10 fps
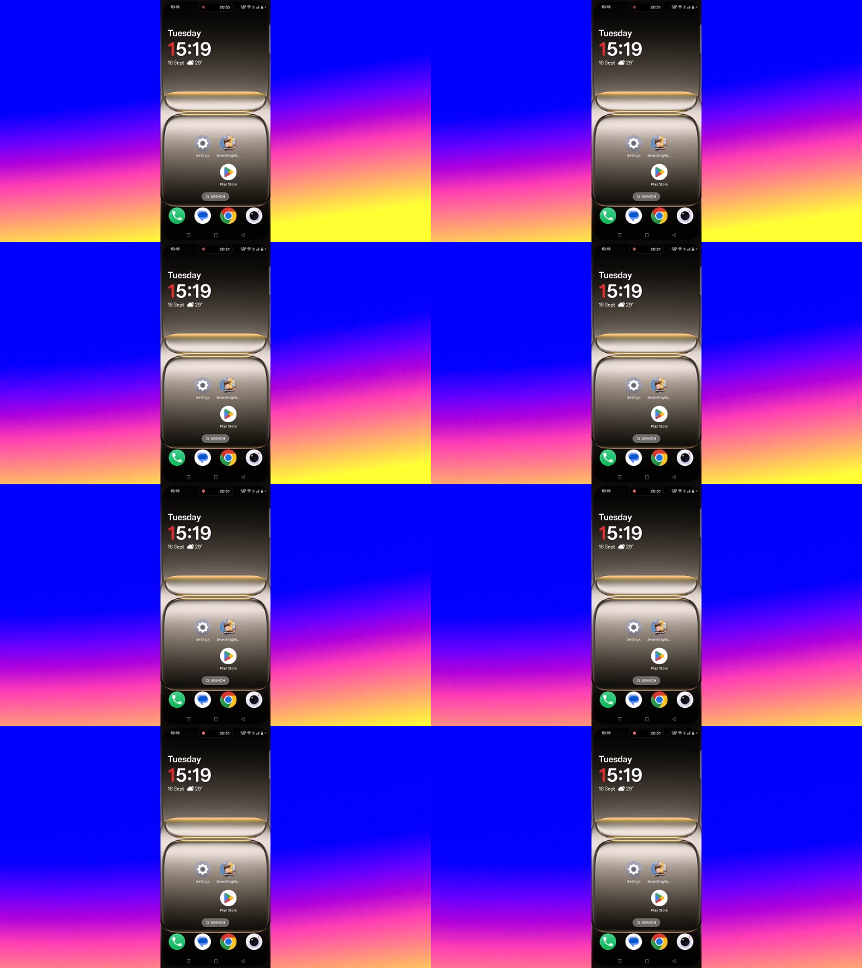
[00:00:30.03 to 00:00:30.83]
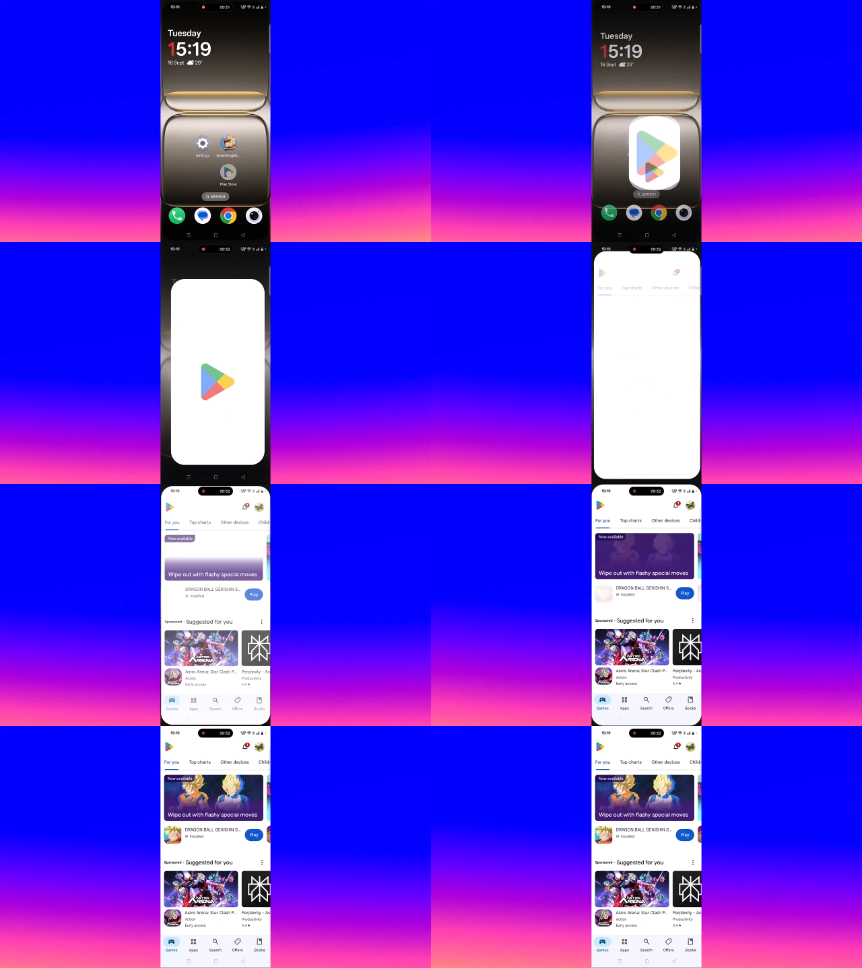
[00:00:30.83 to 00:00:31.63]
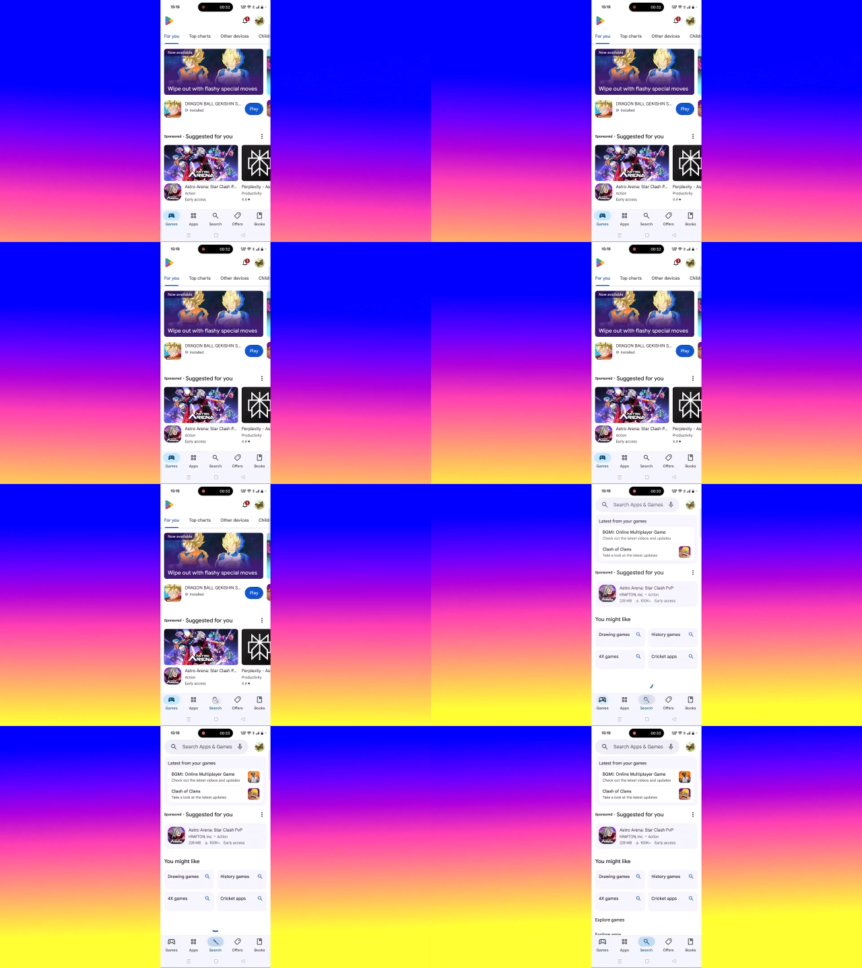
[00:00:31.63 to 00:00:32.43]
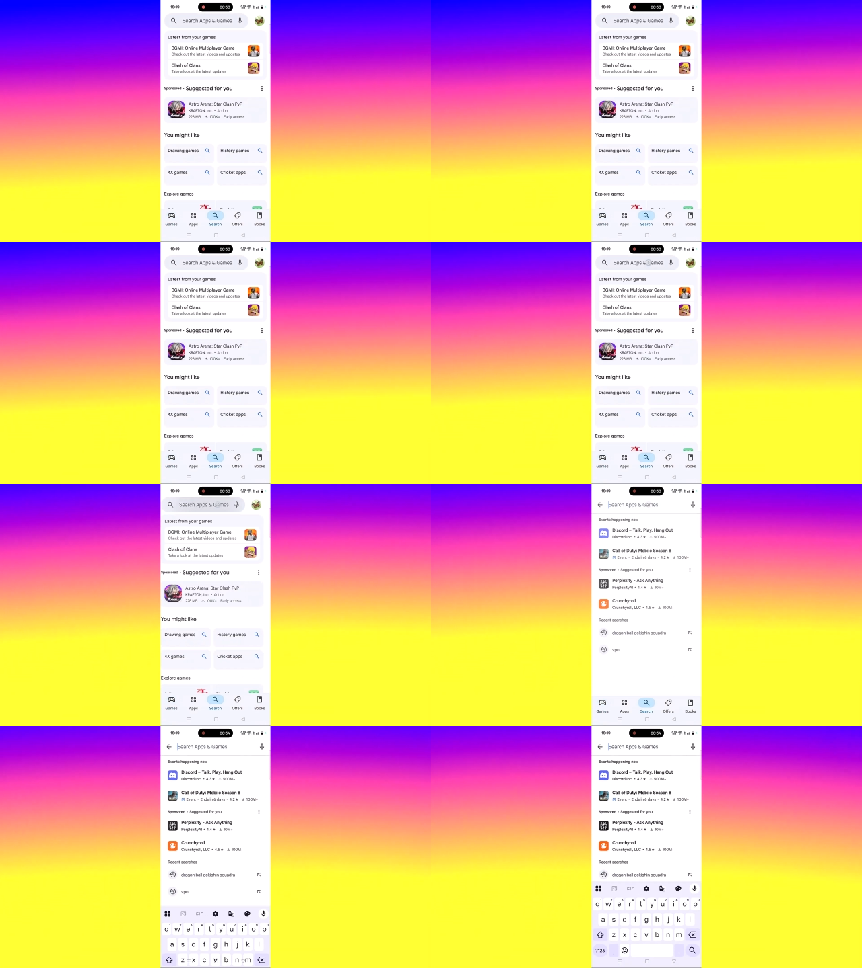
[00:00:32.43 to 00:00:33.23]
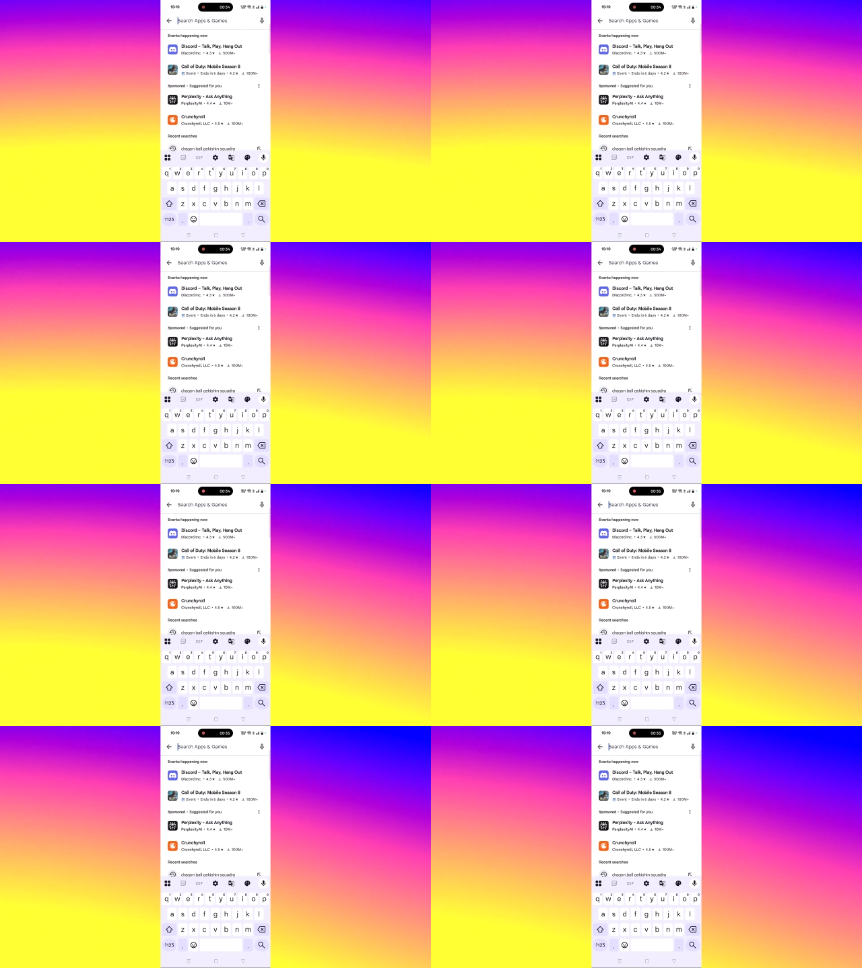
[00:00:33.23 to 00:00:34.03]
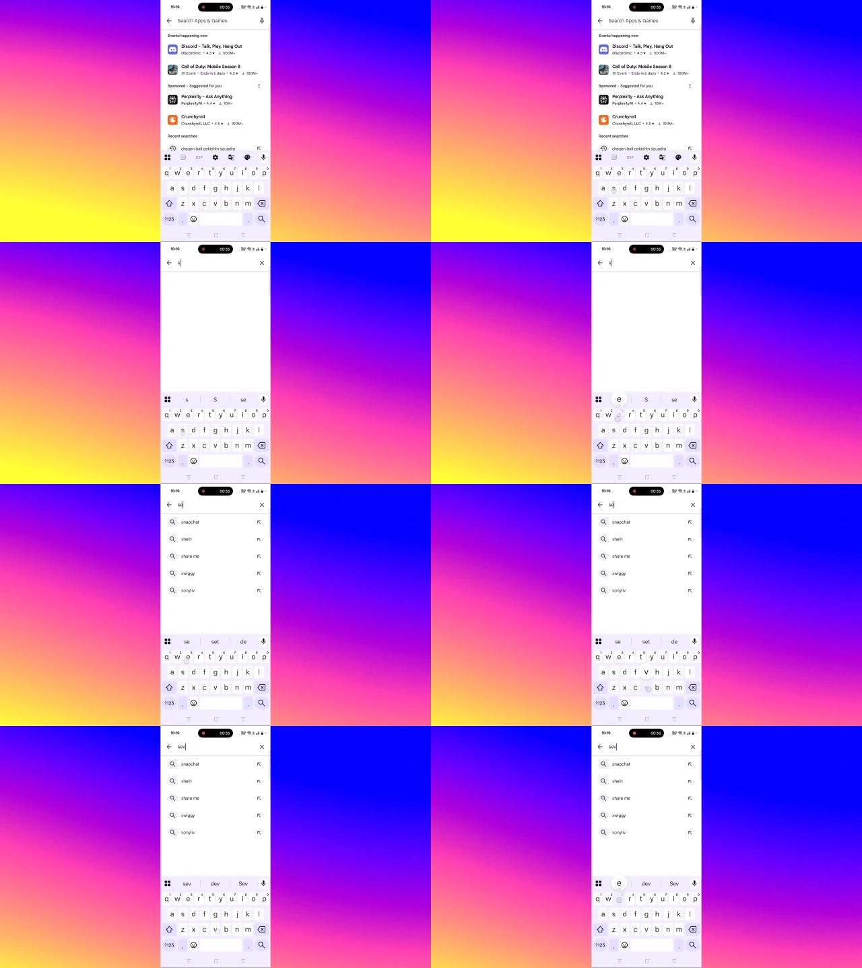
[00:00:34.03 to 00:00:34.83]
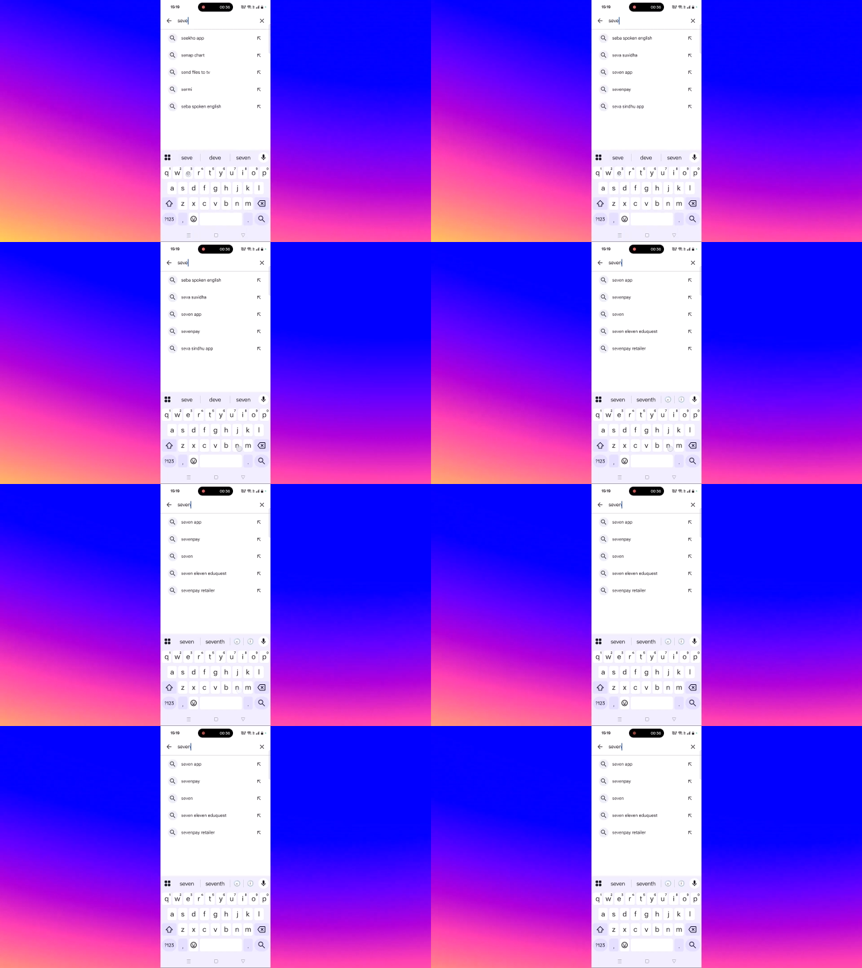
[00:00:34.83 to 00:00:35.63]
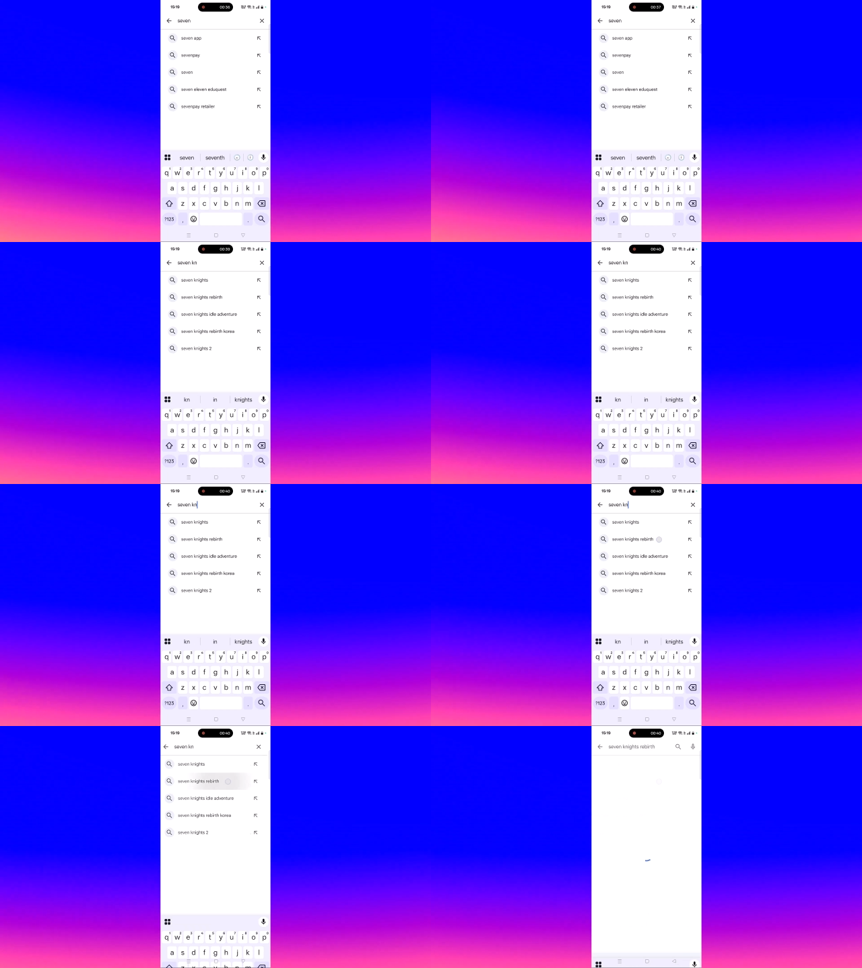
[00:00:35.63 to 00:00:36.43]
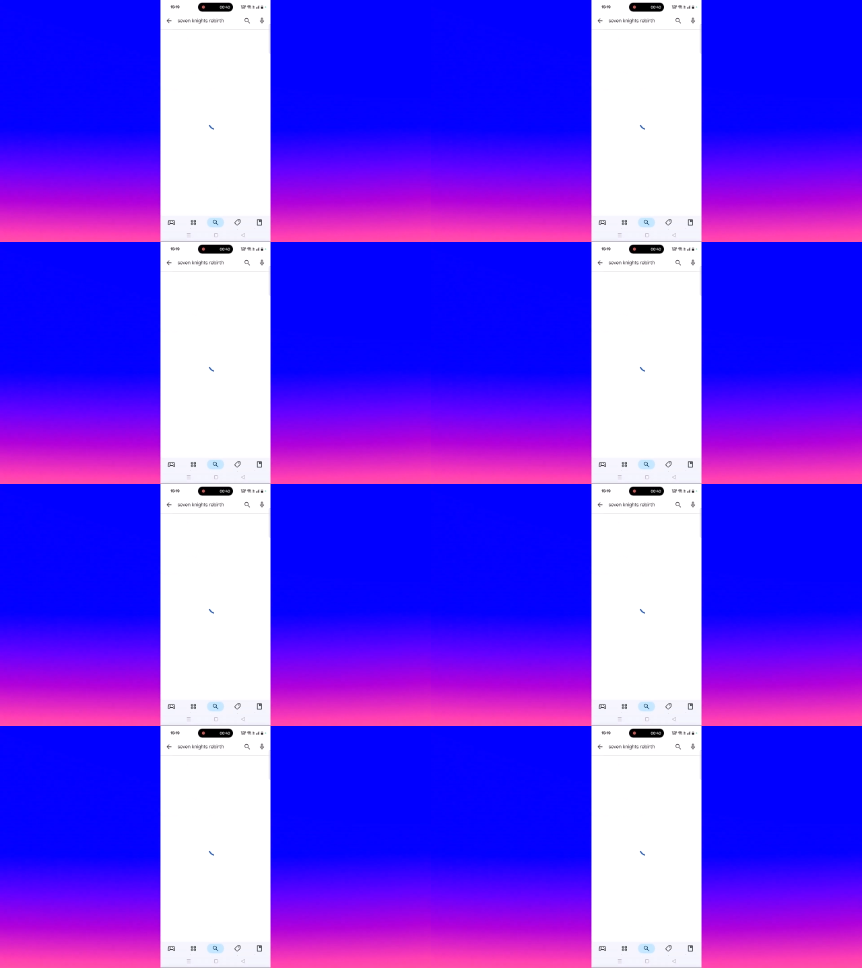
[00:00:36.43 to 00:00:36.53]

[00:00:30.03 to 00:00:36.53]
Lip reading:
[unreadable: no face in view]